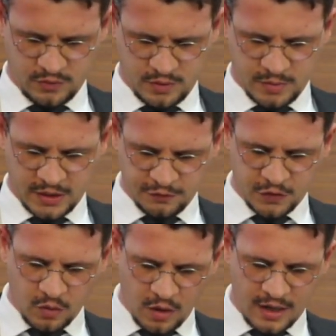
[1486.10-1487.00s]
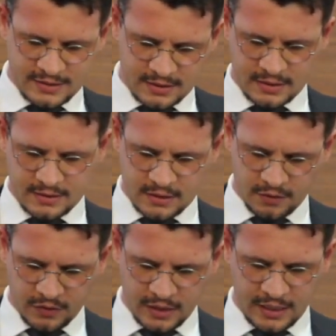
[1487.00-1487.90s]
But if you are a citizen
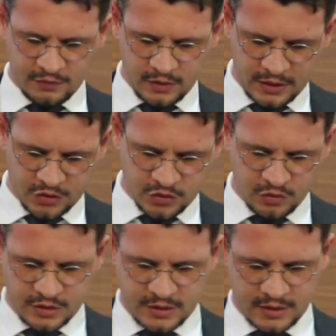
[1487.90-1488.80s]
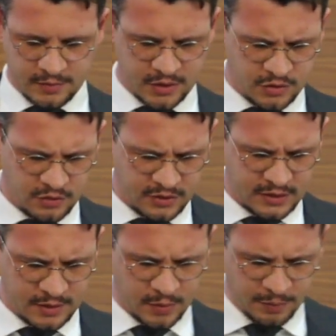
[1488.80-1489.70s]
of the heavenly Jerusalem, the
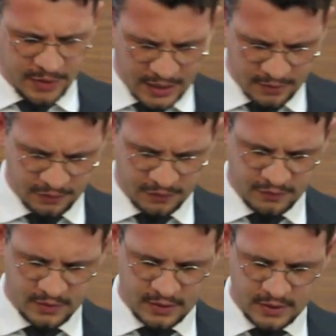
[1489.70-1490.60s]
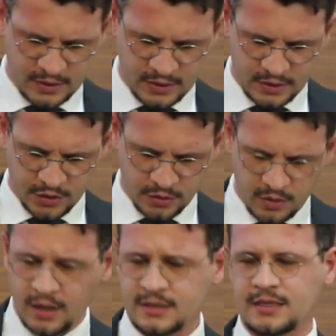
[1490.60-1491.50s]
Jerusalem above, you
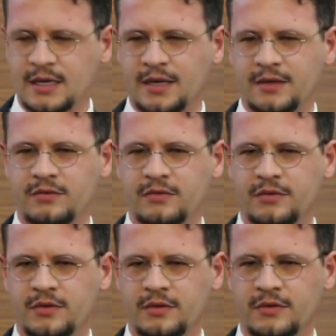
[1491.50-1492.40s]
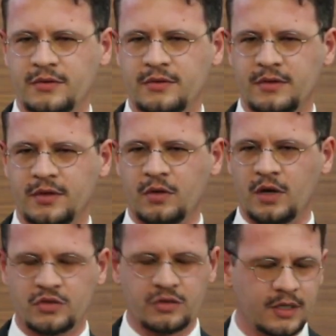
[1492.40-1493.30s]
are saved you are
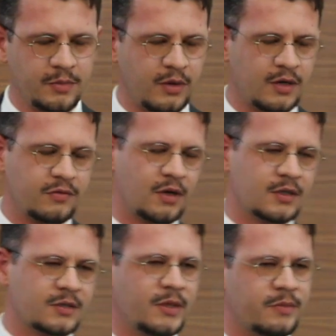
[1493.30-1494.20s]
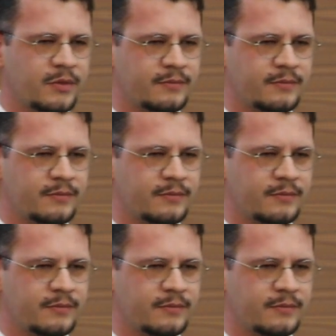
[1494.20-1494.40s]
truly part of God's people.